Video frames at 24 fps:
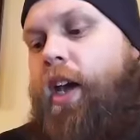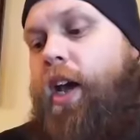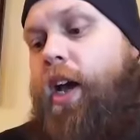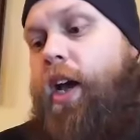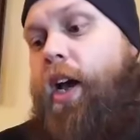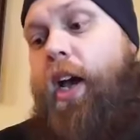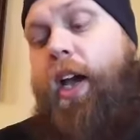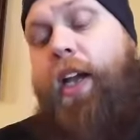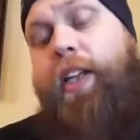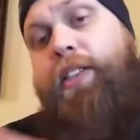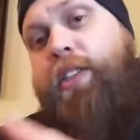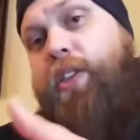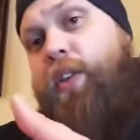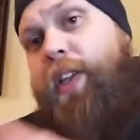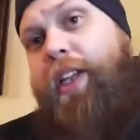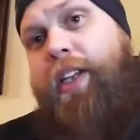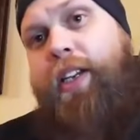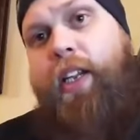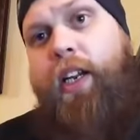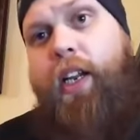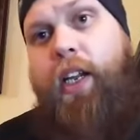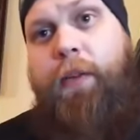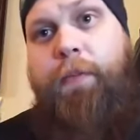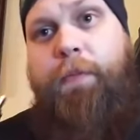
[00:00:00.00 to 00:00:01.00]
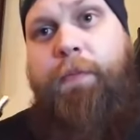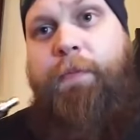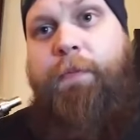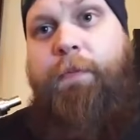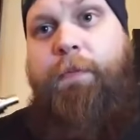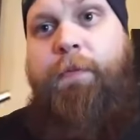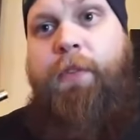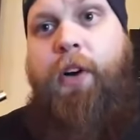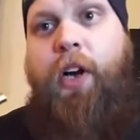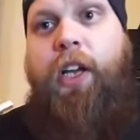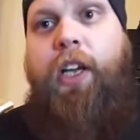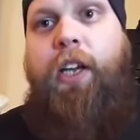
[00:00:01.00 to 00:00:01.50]
And so they did it.
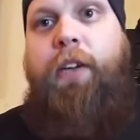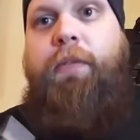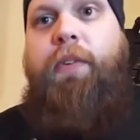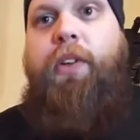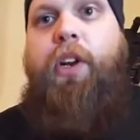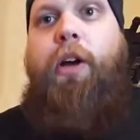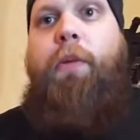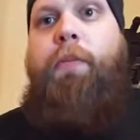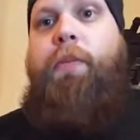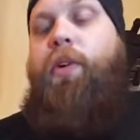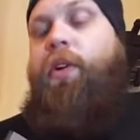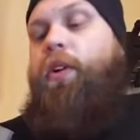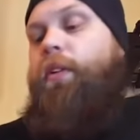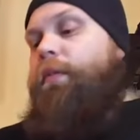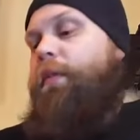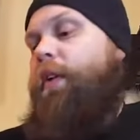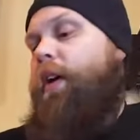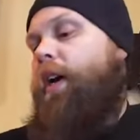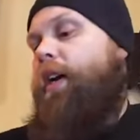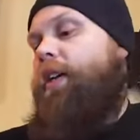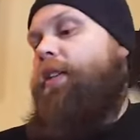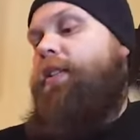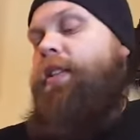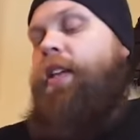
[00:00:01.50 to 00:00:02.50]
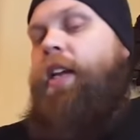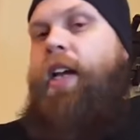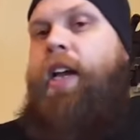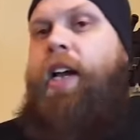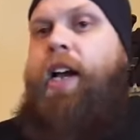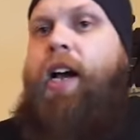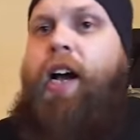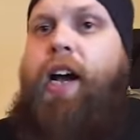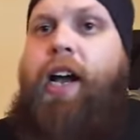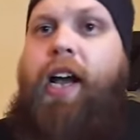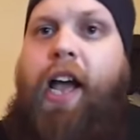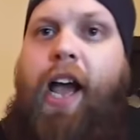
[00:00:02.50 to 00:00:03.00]
Fucking phenomenal device.
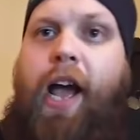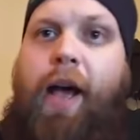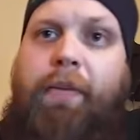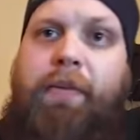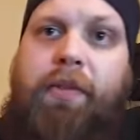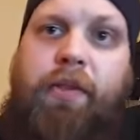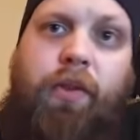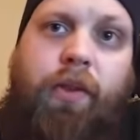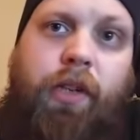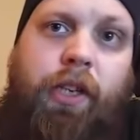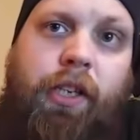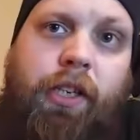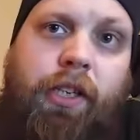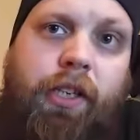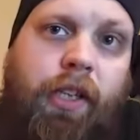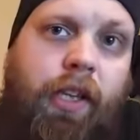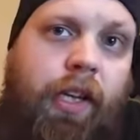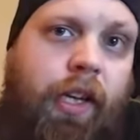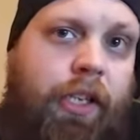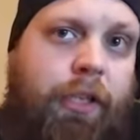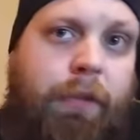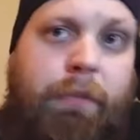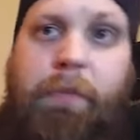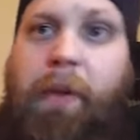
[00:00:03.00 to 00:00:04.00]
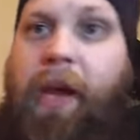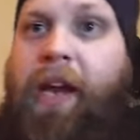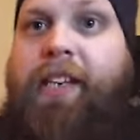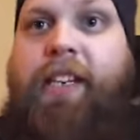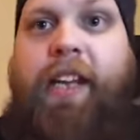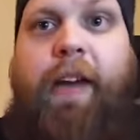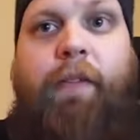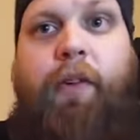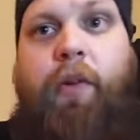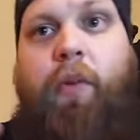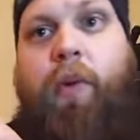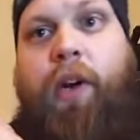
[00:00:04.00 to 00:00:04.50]
I absolutely expect
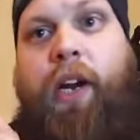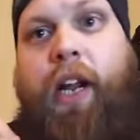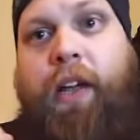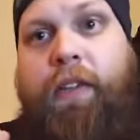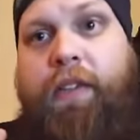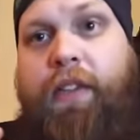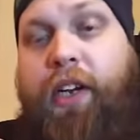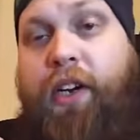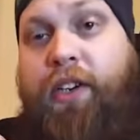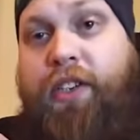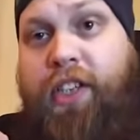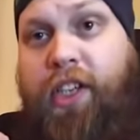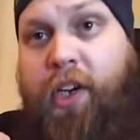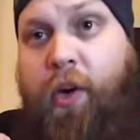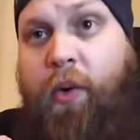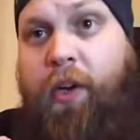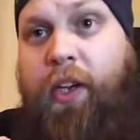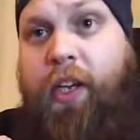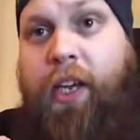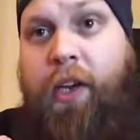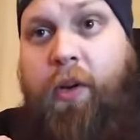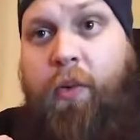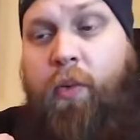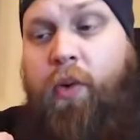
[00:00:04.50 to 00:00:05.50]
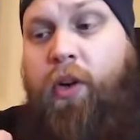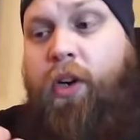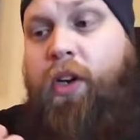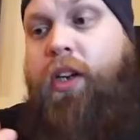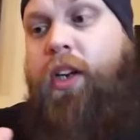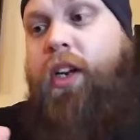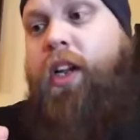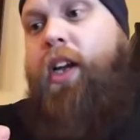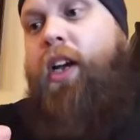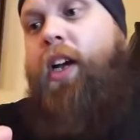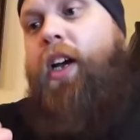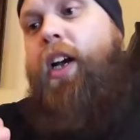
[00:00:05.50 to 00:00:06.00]
everyone out there to go and get
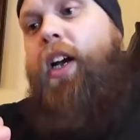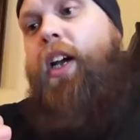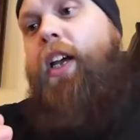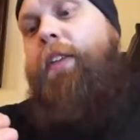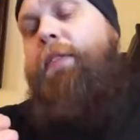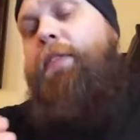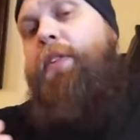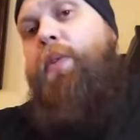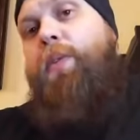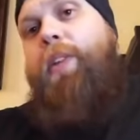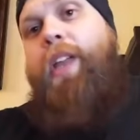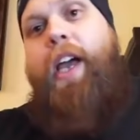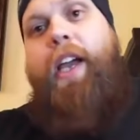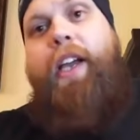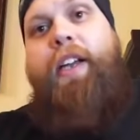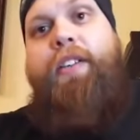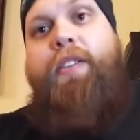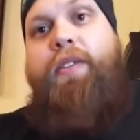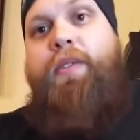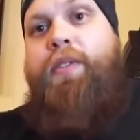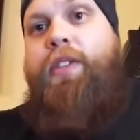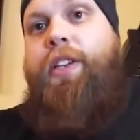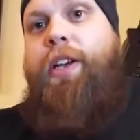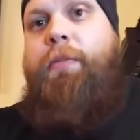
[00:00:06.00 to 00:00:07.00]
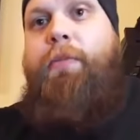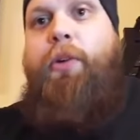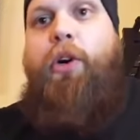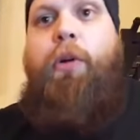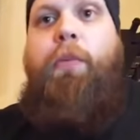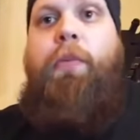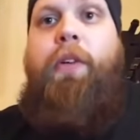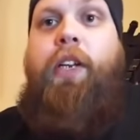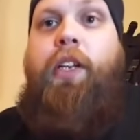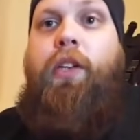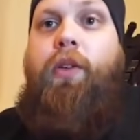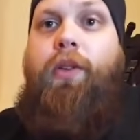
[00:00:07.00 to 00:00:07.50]
one if you like to
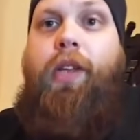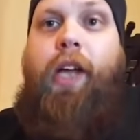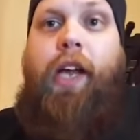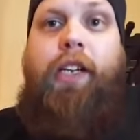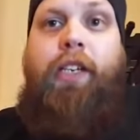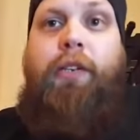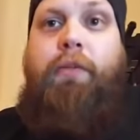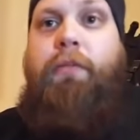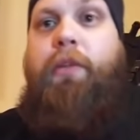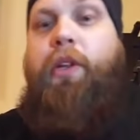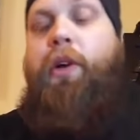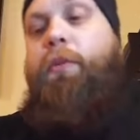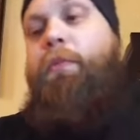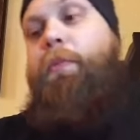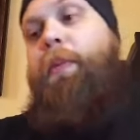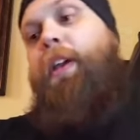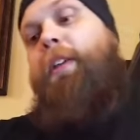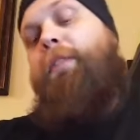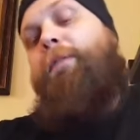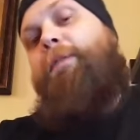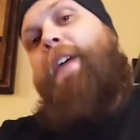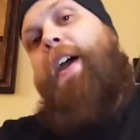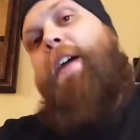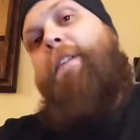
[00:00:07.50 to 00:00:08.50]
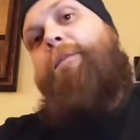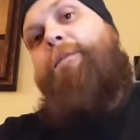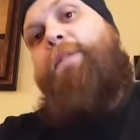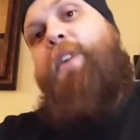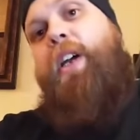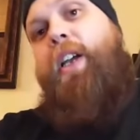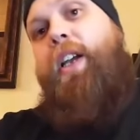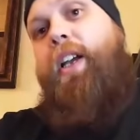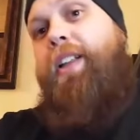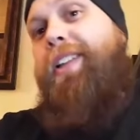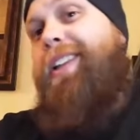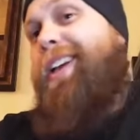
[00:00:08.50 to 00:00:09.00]
sub-ohm and you like to blow big fat
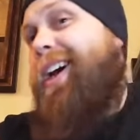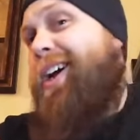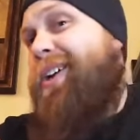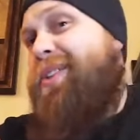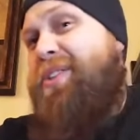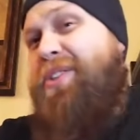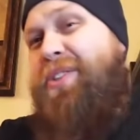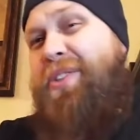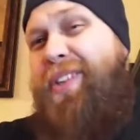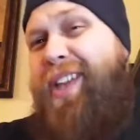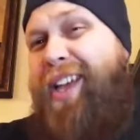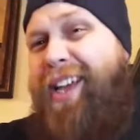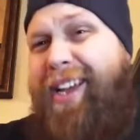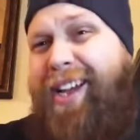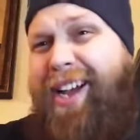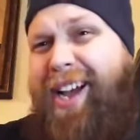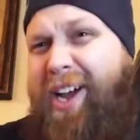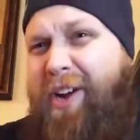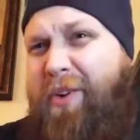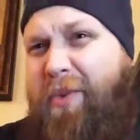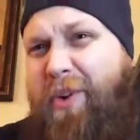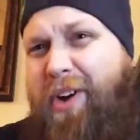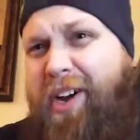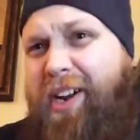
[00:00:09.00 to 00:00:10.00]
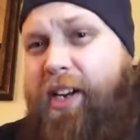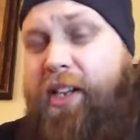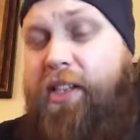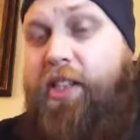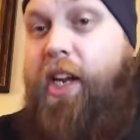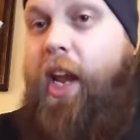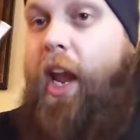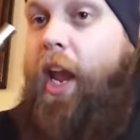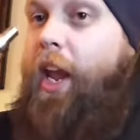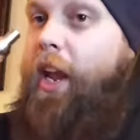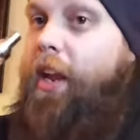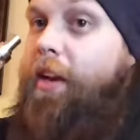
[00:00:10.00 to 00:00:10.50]
fucking clouds and you like high
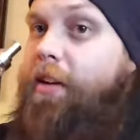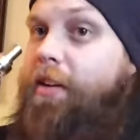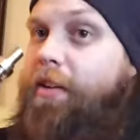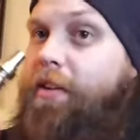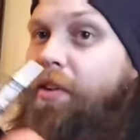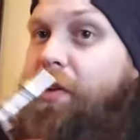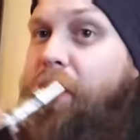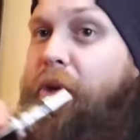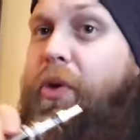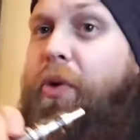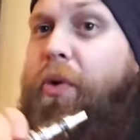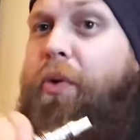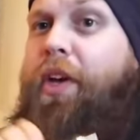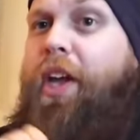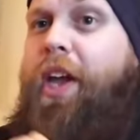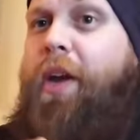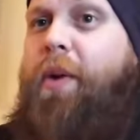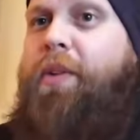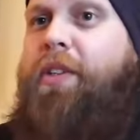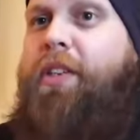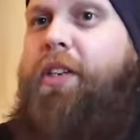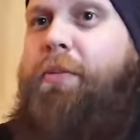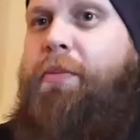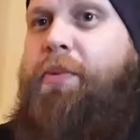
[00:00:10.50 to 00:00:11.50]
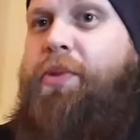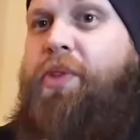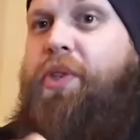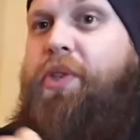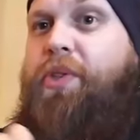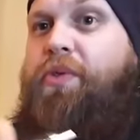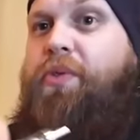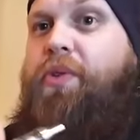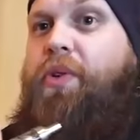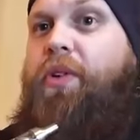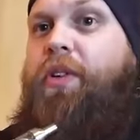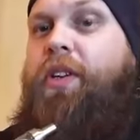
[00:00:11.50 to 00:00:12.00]
wattage and you're okay with temperature
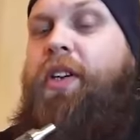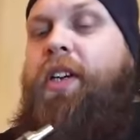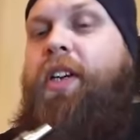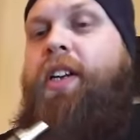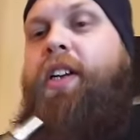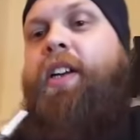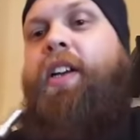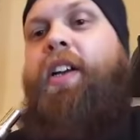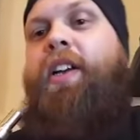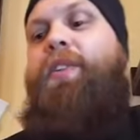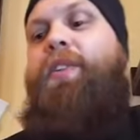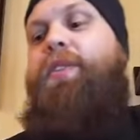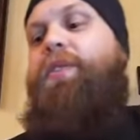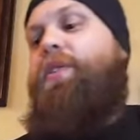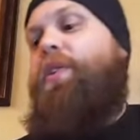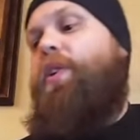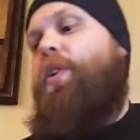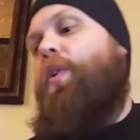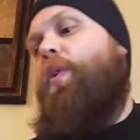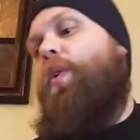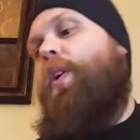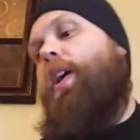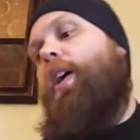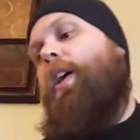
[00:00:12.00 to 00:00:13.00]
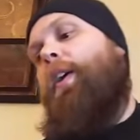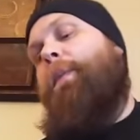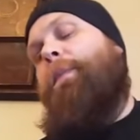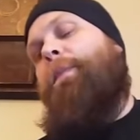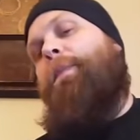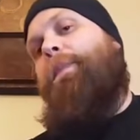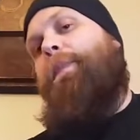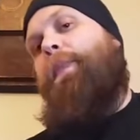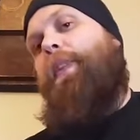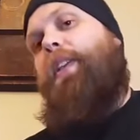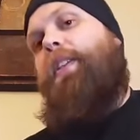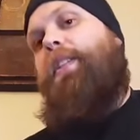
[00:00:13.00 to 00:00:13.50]
control. So
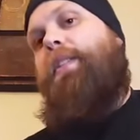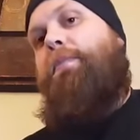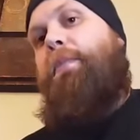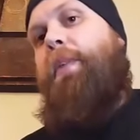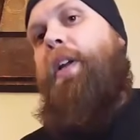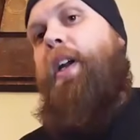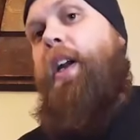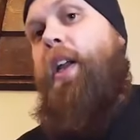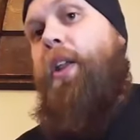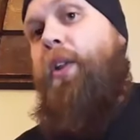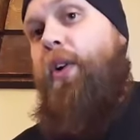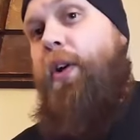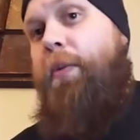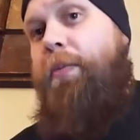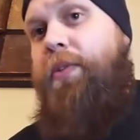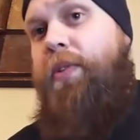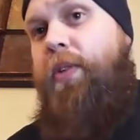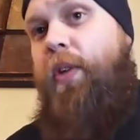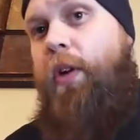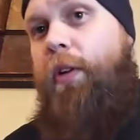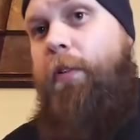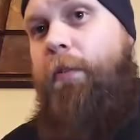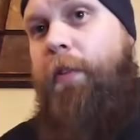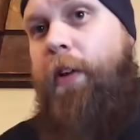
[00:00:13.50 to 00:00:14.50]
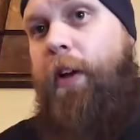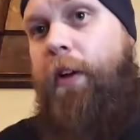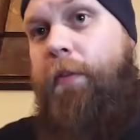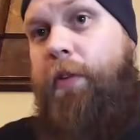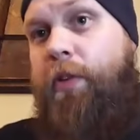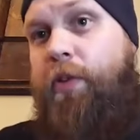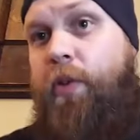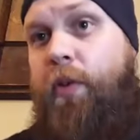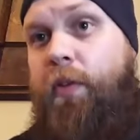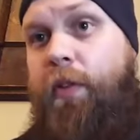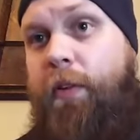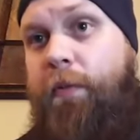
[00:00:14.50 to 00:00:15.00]
this has been another episode of
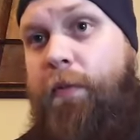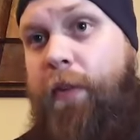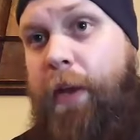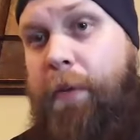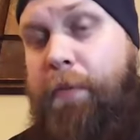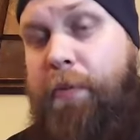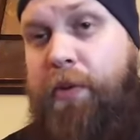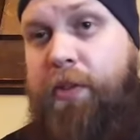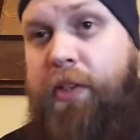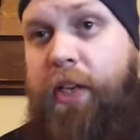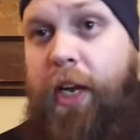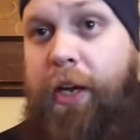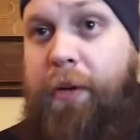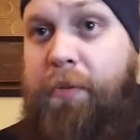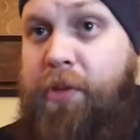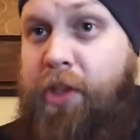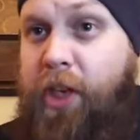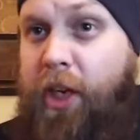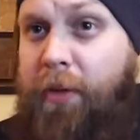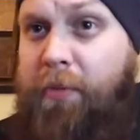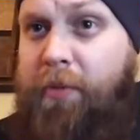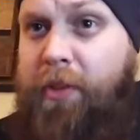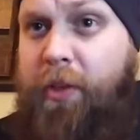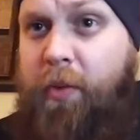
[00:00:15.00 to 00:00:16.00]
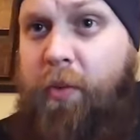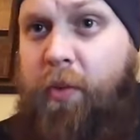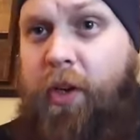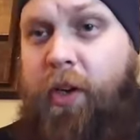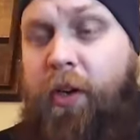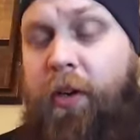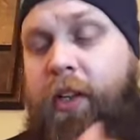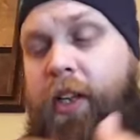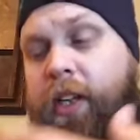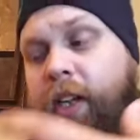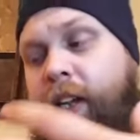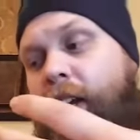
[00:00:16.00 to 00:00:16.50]
Vitruvian Vapors. I am Jacob
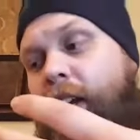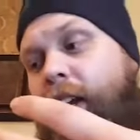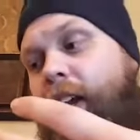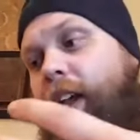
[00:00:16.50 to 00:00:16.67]
Tidwell.